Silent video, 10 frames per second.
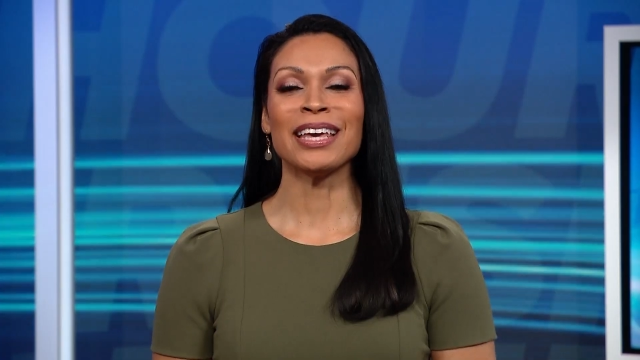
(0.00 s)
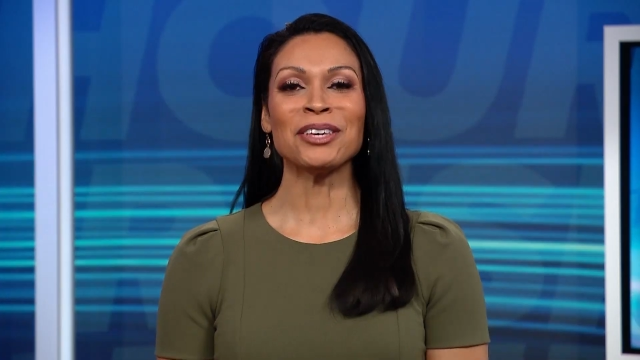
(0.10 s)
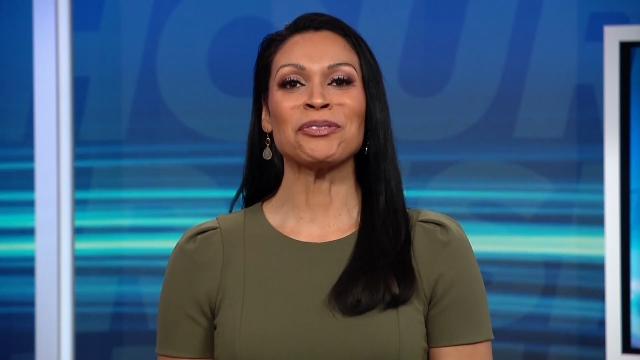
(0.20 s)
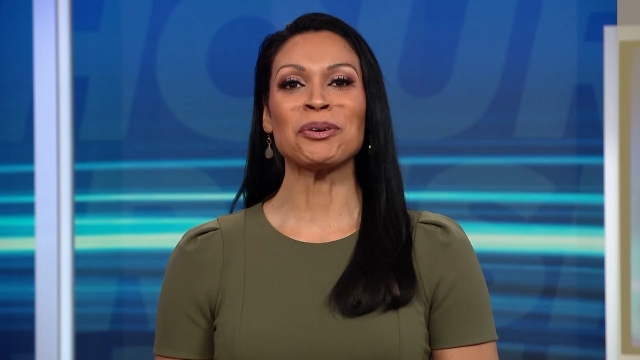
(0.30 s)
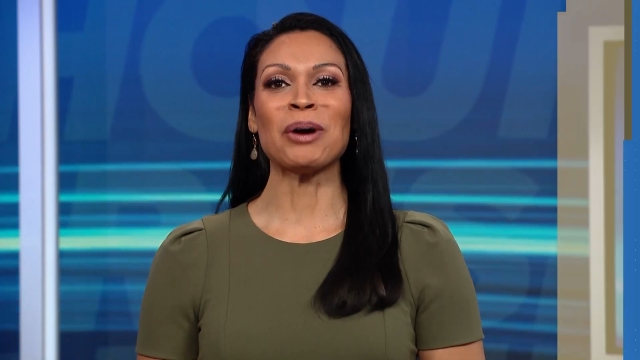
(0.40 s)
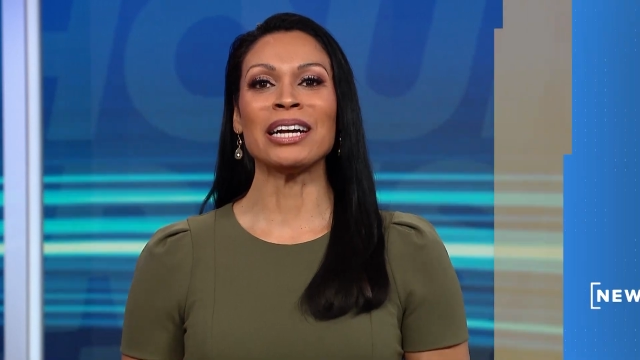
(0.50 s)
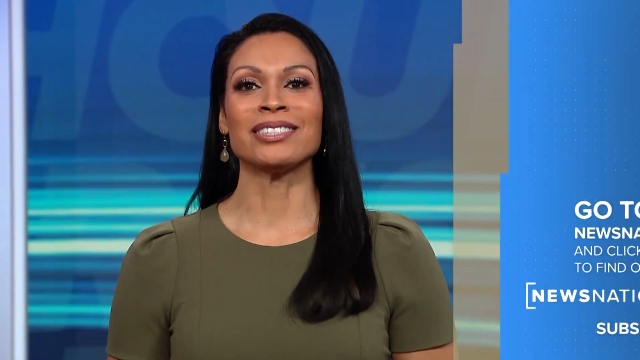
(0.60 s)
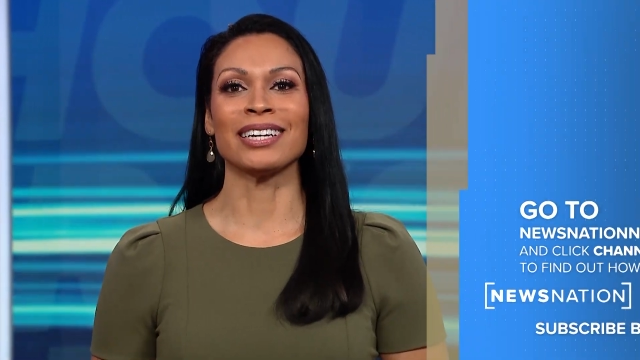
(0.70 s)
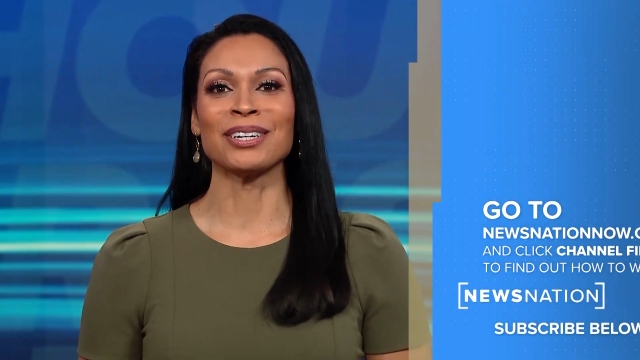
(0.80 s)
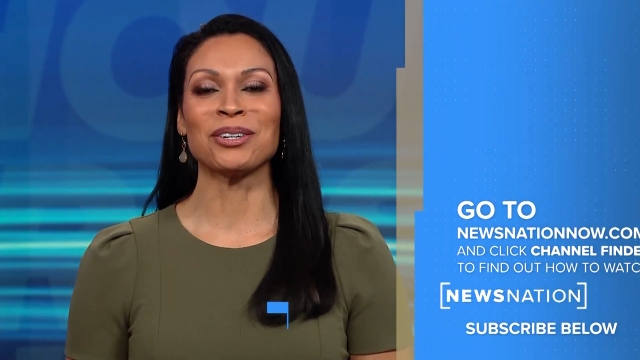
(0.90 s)
Thank you for
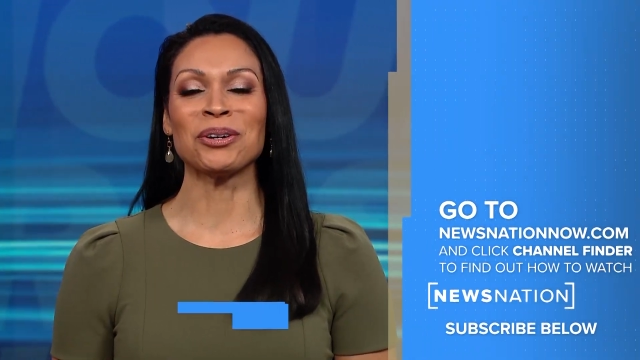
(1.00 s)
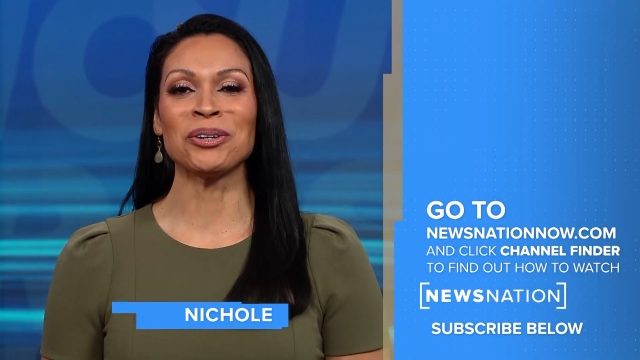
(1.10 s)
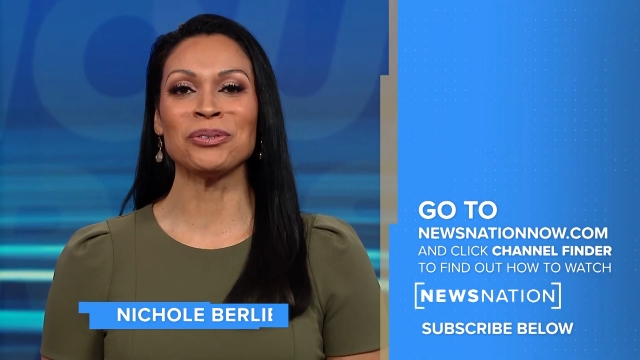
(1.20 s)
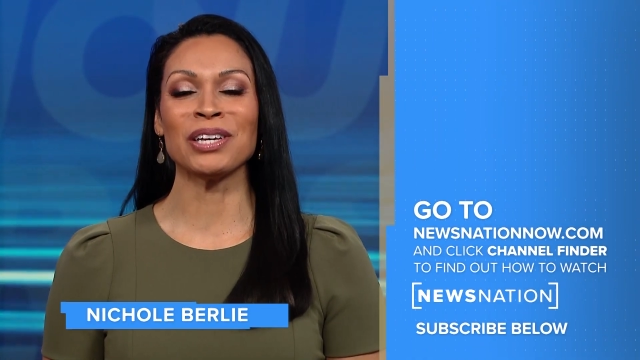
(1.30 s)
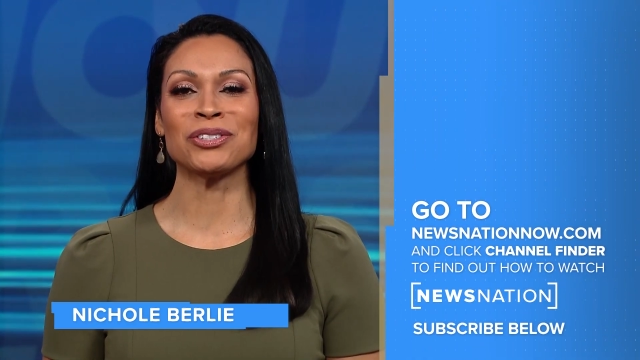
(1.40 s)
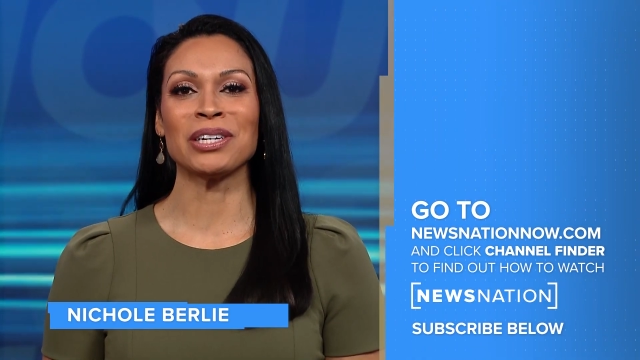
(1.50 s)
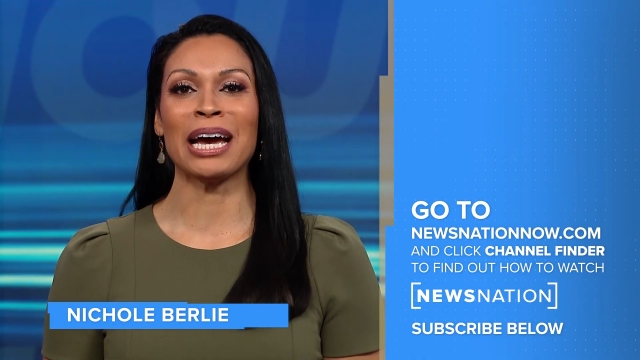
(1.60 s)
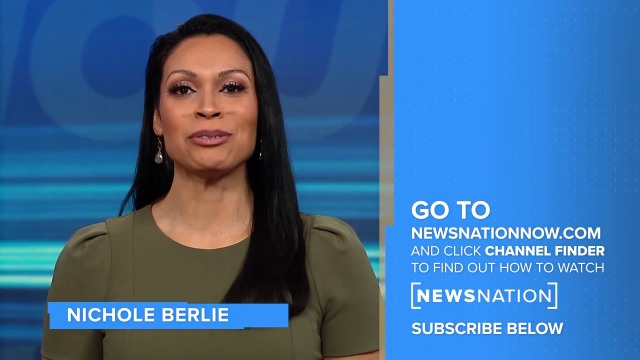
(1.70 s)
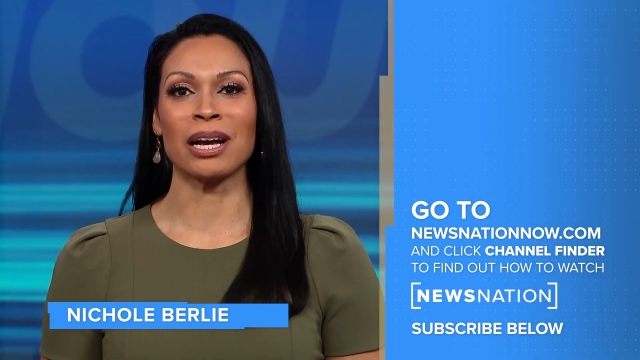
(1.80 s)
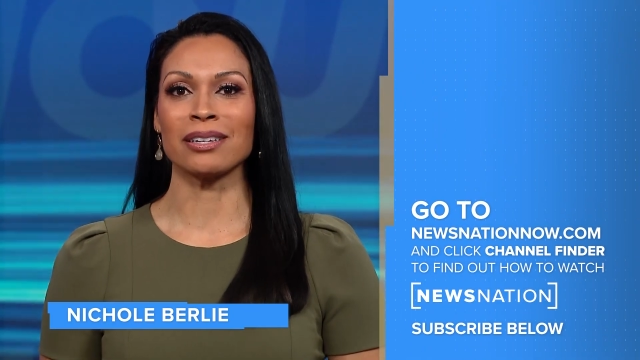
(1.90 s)
watching. Go to
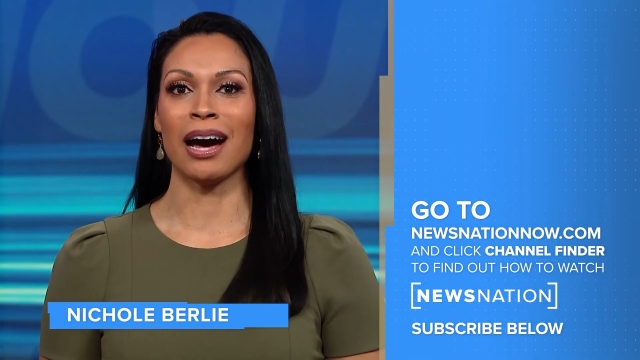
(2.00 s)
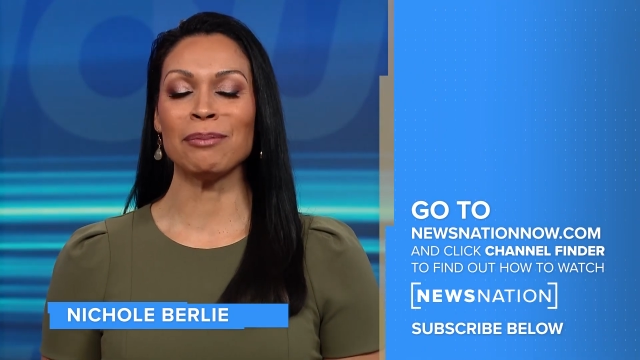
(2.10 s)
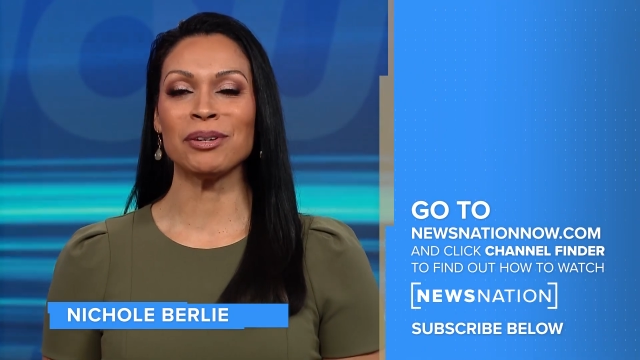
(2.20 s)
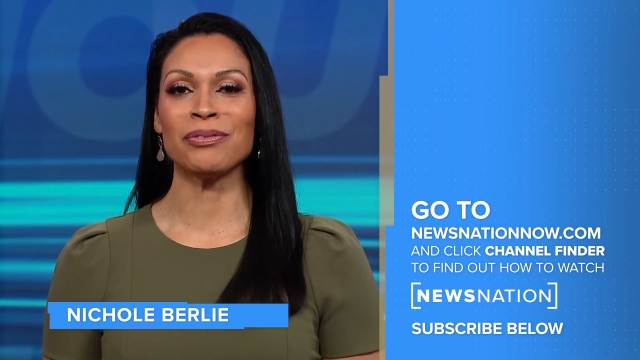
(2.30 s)
newsnationnow.com